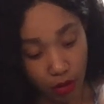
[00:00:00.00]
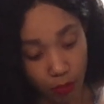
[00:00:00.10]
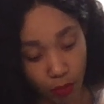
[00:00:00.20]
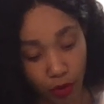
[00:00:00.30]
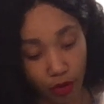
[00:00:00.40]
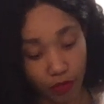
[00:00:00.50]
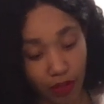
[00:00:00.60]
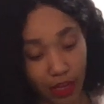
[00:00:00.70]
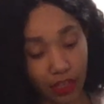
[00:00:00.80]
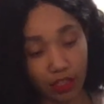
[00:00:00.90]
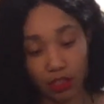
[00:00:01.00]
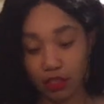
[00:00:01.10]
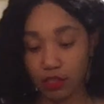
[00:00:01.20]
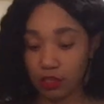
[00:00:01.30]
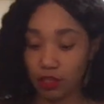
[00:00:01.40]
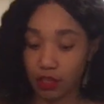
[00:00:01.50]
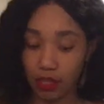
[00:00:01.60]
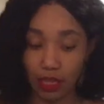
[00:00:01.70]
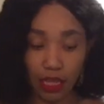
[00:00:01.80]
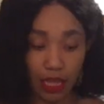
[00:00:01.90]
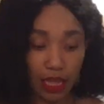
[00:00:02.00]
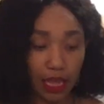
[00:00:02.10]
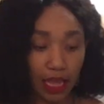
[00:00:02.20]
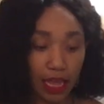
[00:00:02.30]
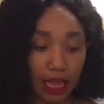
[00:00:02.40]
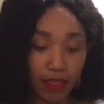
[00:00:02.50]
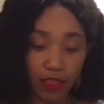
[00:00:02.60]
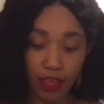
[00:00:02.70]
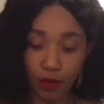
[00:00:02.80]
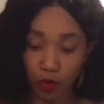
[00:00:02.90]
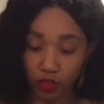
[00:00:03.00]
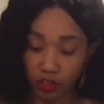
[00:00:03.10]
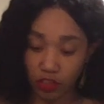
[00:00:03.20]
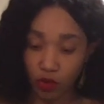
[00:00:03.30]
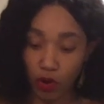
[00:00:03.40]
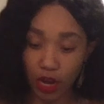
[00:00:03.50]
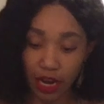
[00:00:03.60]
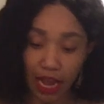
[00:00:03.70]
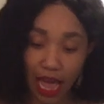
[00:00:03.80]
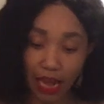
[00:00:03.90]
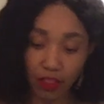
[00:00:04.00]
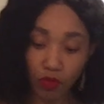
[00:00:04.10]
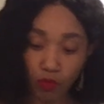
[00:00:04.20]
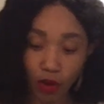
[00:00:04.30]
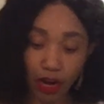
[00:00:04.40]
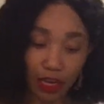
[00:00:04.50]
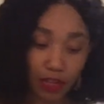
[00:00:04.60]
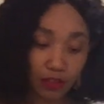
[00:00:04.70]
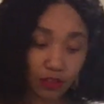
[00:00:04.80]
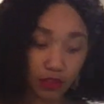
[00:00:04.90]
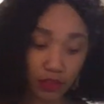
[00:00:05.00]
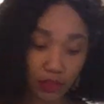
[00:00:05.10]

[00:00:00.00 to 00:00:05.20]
Perfect. And then it wants us to go ahead and add in the rice